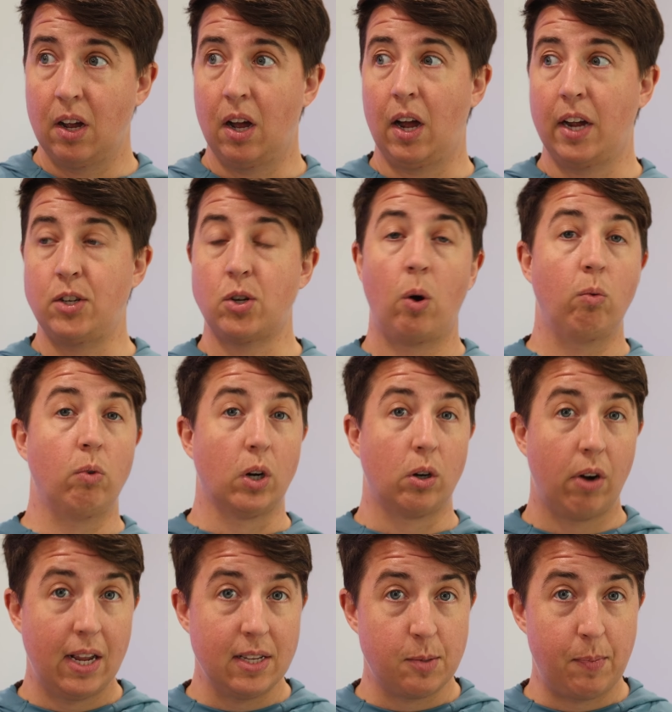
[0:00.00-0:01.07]
I don't
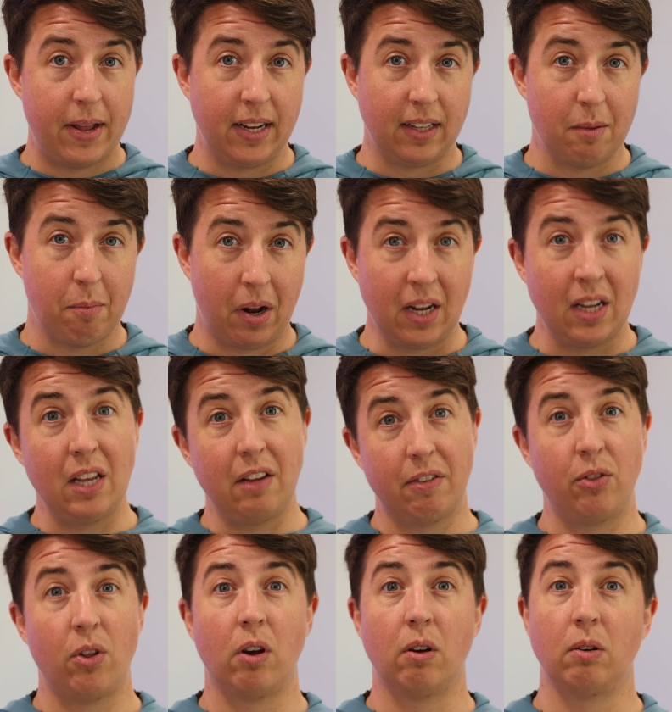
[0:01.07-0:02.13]
regret spending the money,
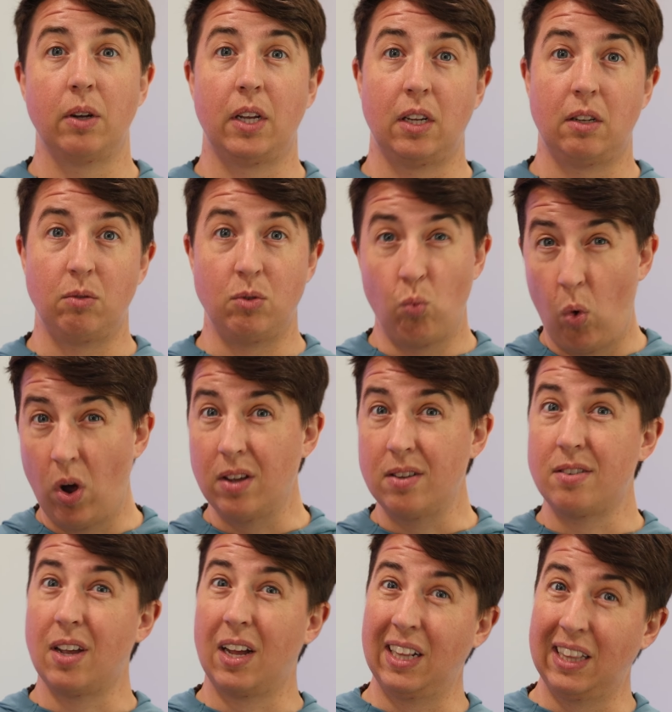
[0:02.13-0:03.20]
even though it
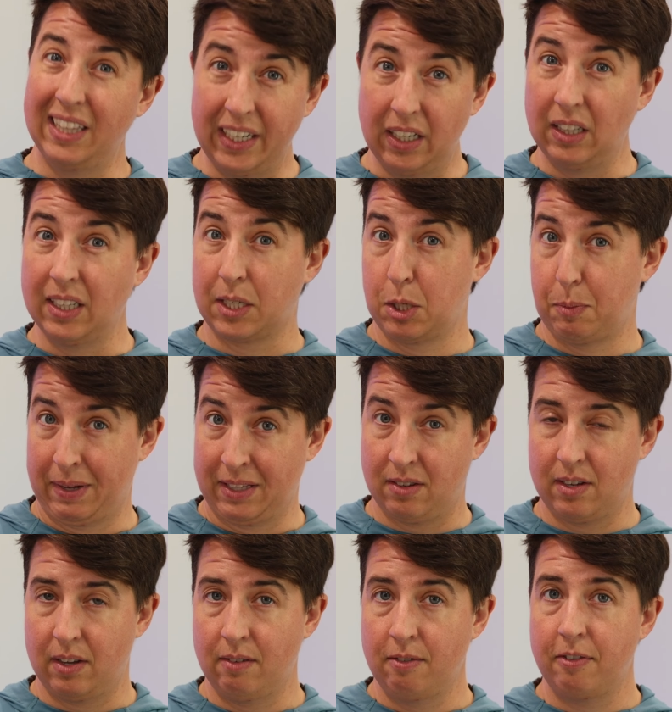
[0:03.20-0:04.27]
was a little
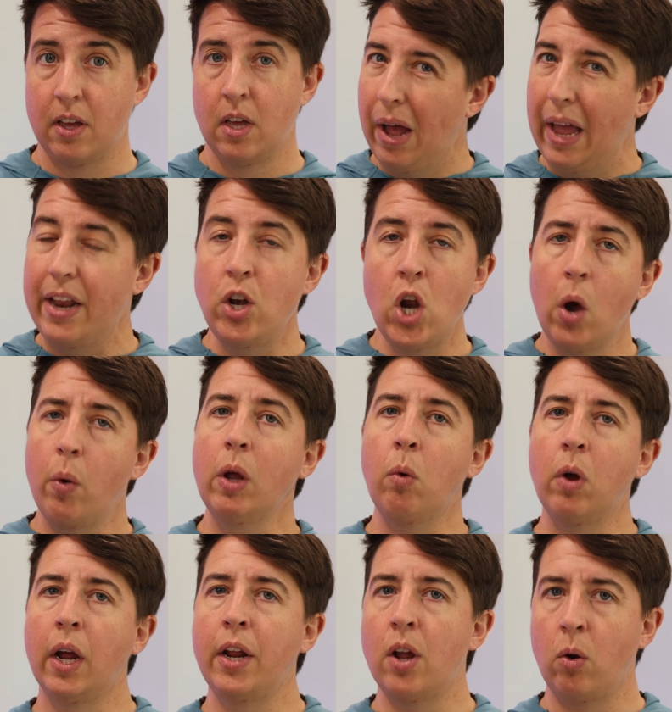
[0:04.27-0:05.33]
expensive. But knowing
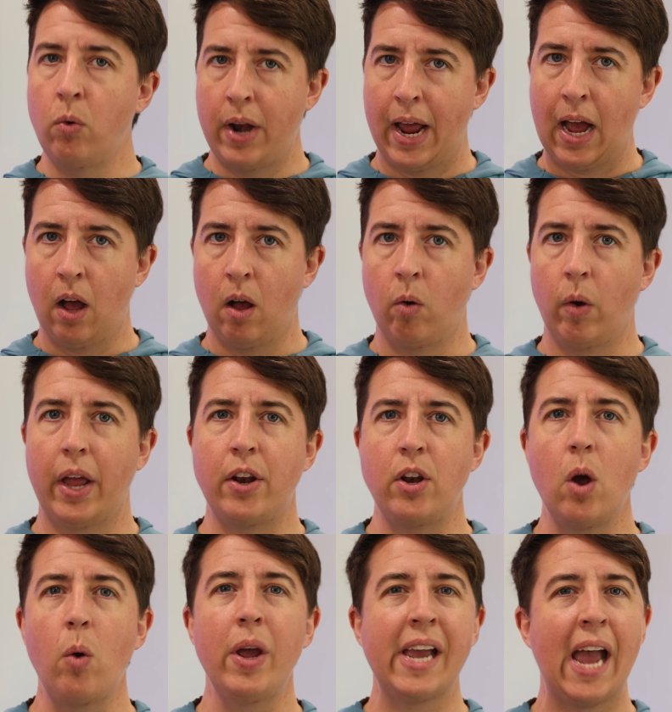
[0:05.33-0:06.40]
what I know now and
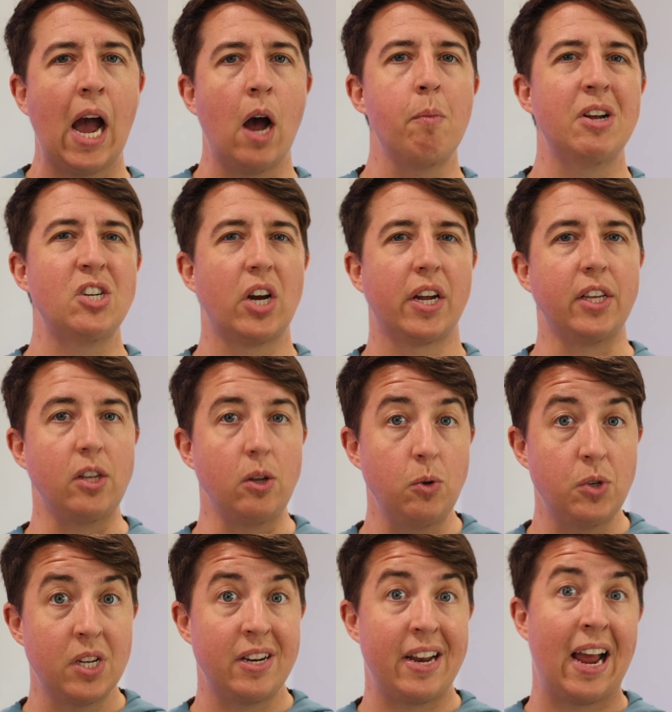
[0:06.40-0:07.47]
knowing how much I
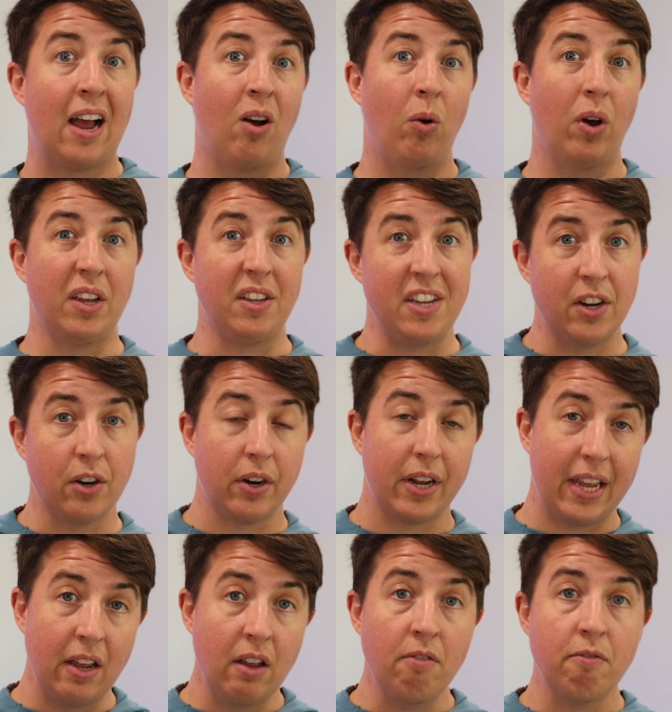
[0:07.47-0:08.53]
use it now a year
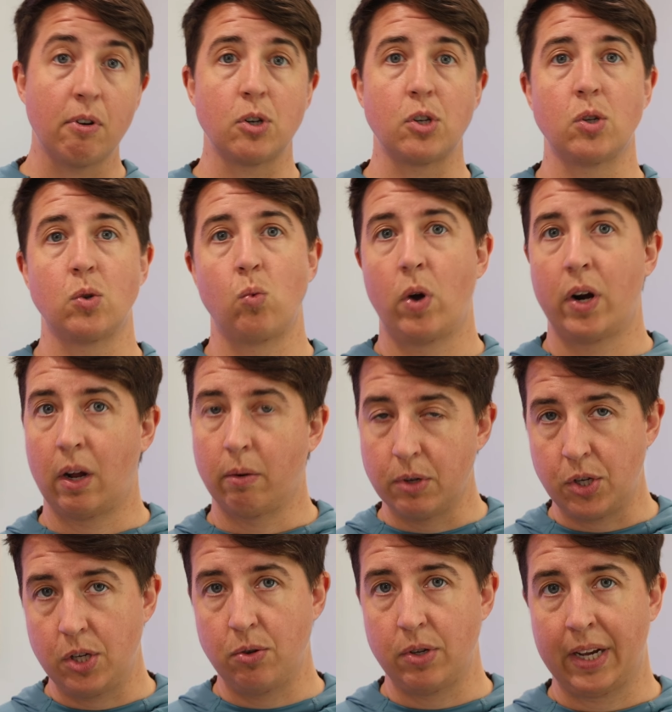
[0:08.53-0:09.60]
in versus when I
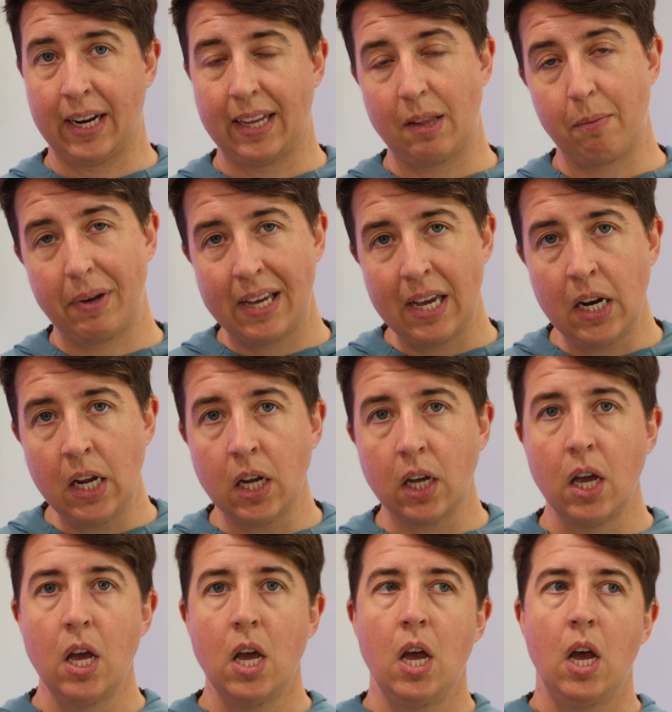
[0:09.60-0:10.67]
was using it at the
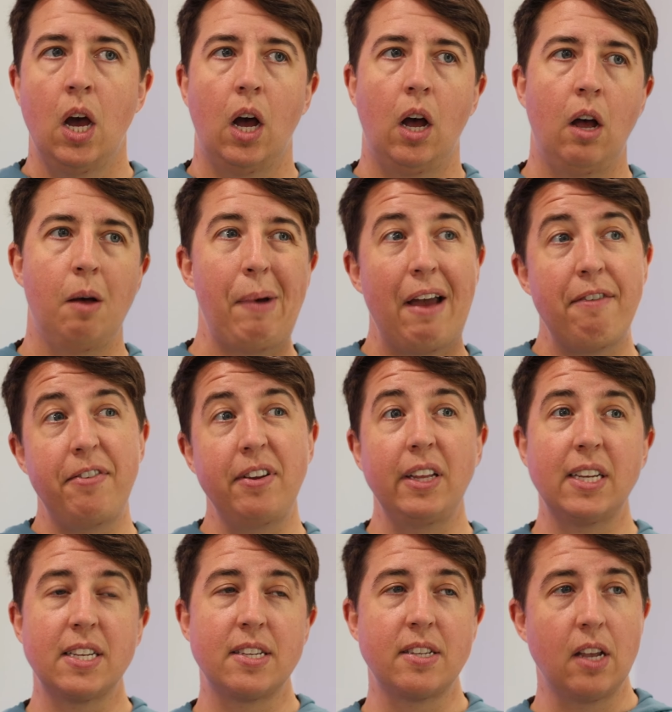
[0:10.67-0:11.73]
beginning, I feel
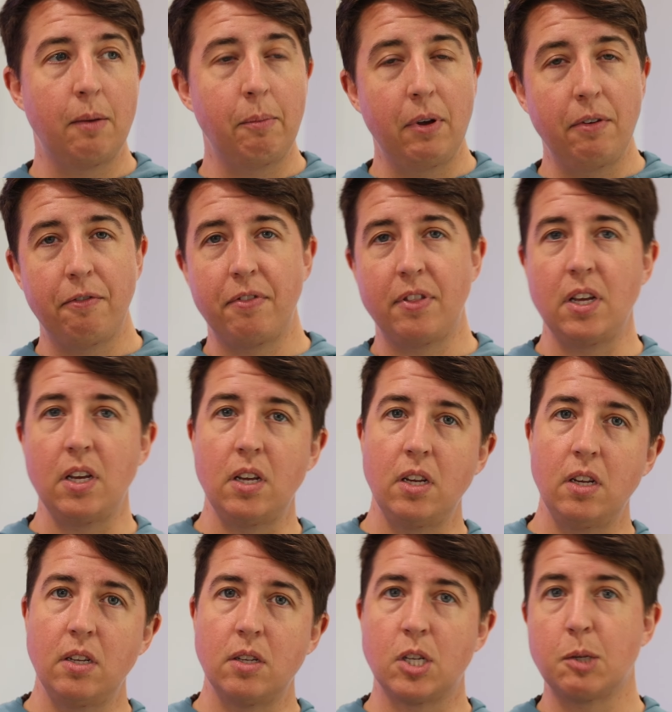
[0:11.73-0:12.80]
like some of
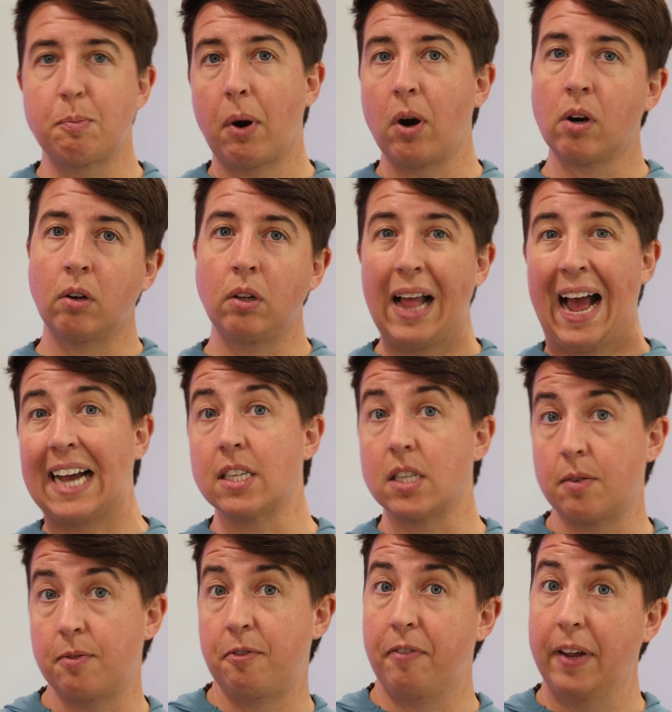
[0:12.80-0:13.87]
the sparkle
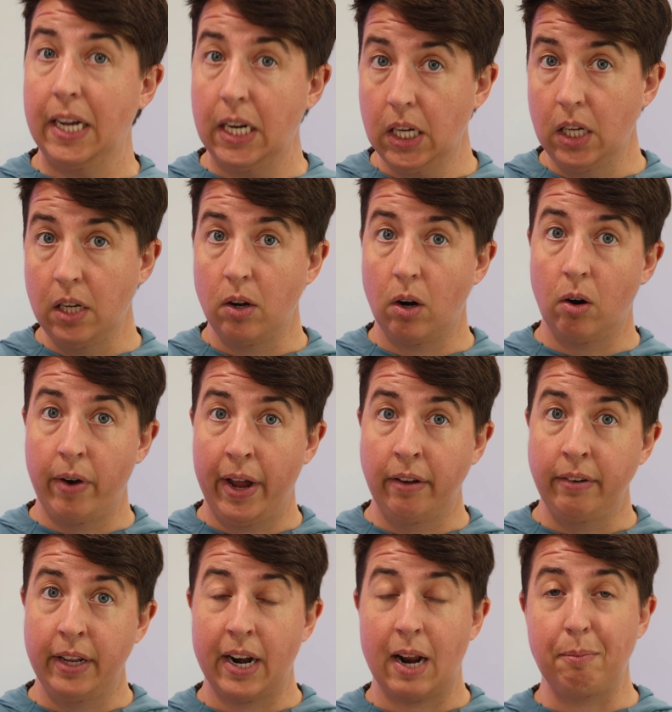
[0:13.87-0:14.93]
has faded
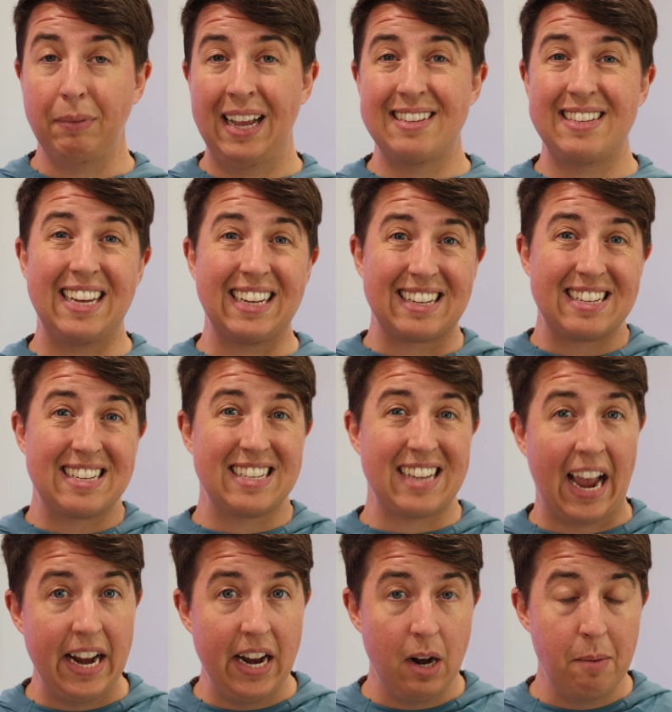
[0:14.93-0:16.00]
around it and I'm less
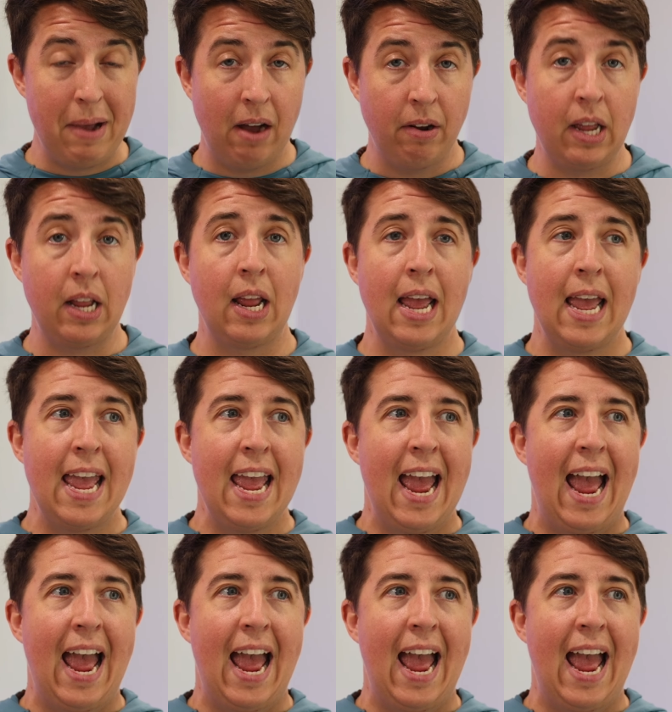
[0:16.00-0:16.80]
excited about it.